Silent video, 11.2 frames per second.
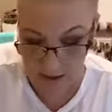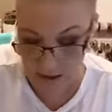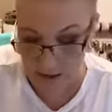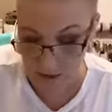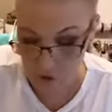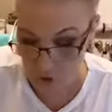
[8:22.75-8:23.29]

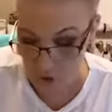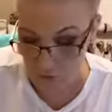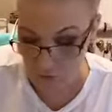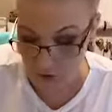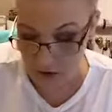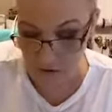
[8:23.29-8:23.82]
I can
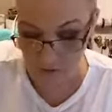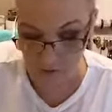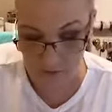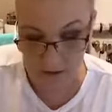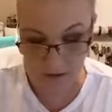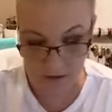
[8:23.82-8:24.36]
chalk right over
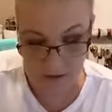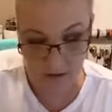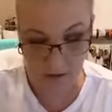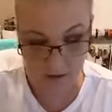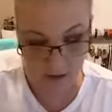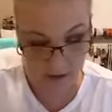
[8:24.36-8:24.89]
this as
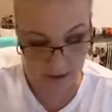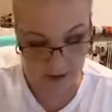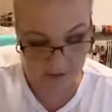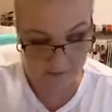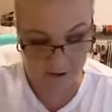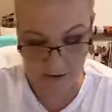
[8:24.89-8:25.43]
soon as I
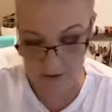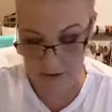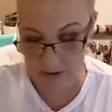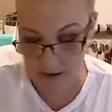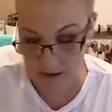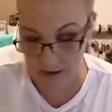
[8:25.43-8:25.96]
have it
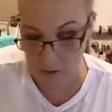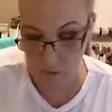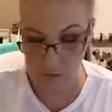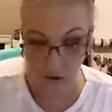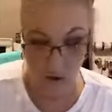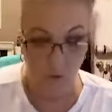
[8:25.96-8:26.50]

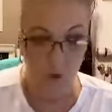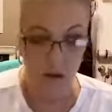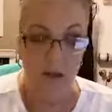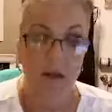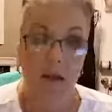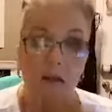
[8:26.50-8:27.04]
where I want
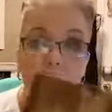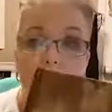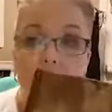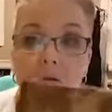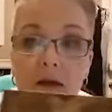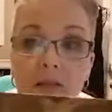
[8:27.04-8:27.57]
it. And
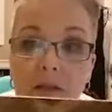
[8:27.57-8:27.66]
look, I